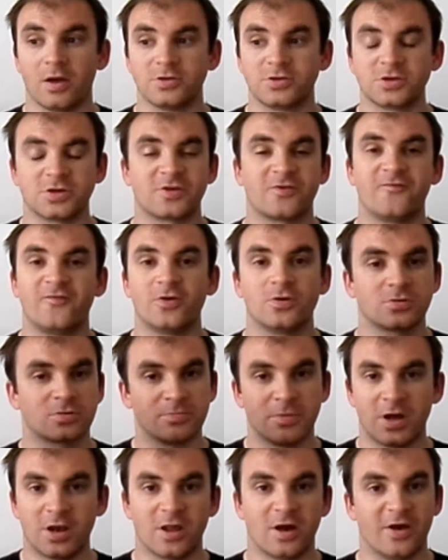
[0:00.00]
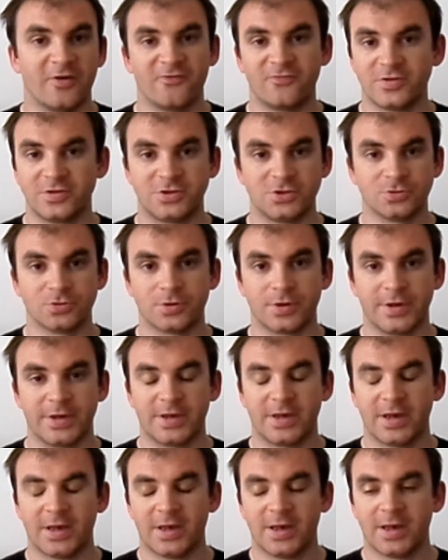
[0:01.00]
just fills my life with
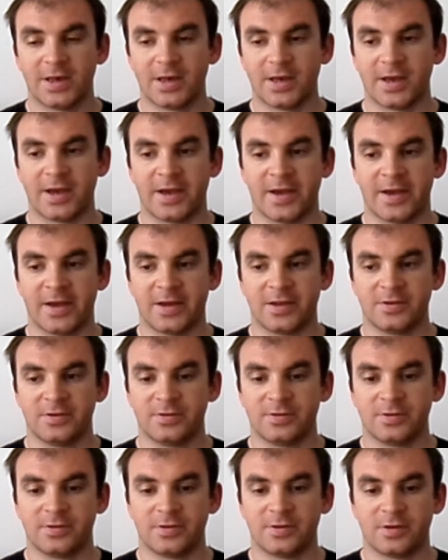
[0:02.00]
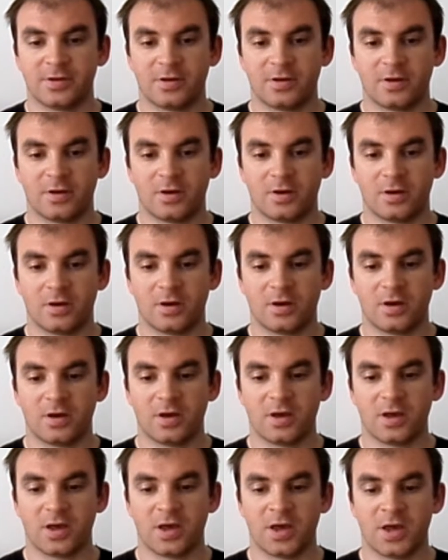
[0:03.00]
joy, and
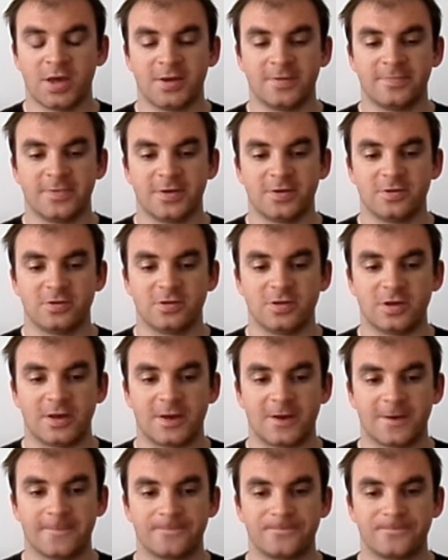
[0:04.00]
it'd be